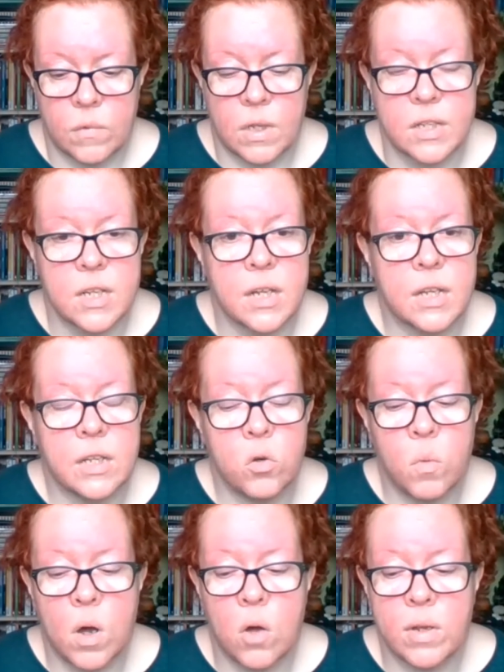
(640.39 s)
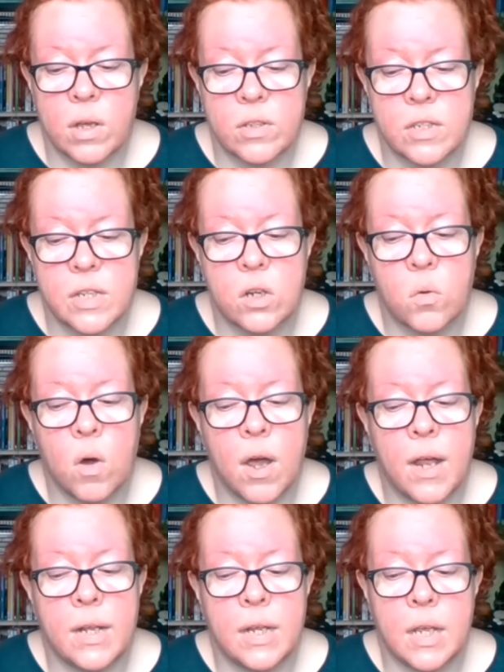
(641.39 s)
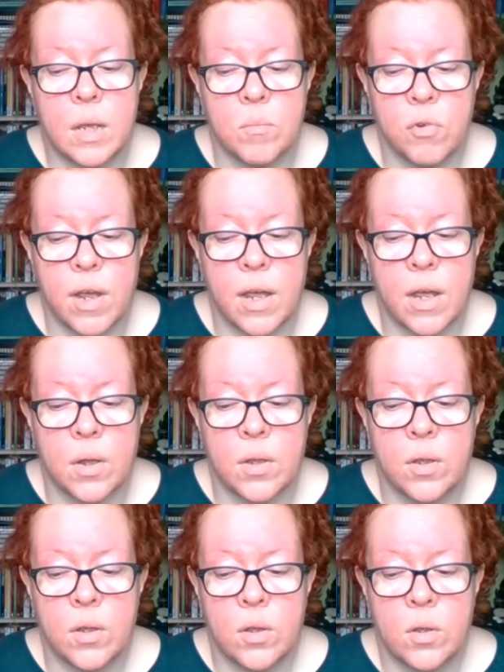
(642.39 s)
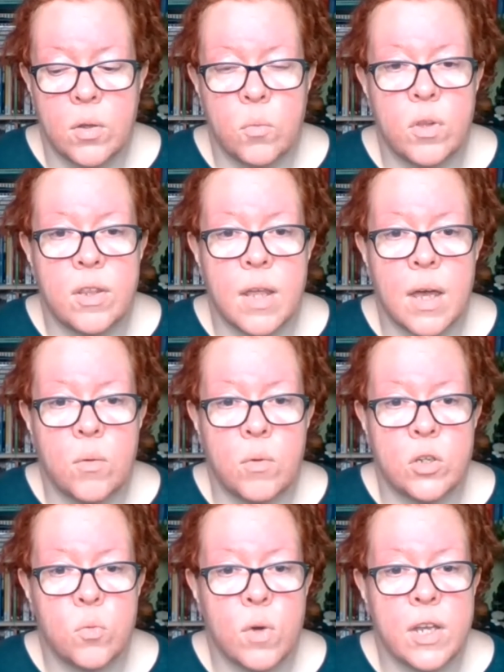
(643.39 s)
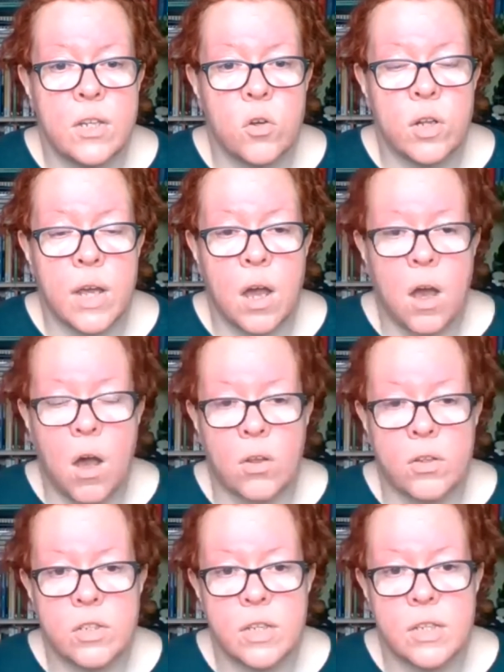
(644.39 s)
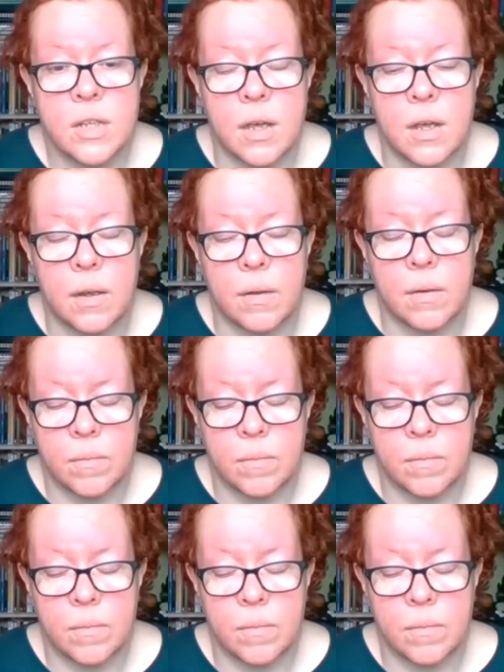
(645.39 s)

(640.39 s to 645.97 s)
Let's take a little while now to sit quietly in prayer with that which weighs on our hearts this day.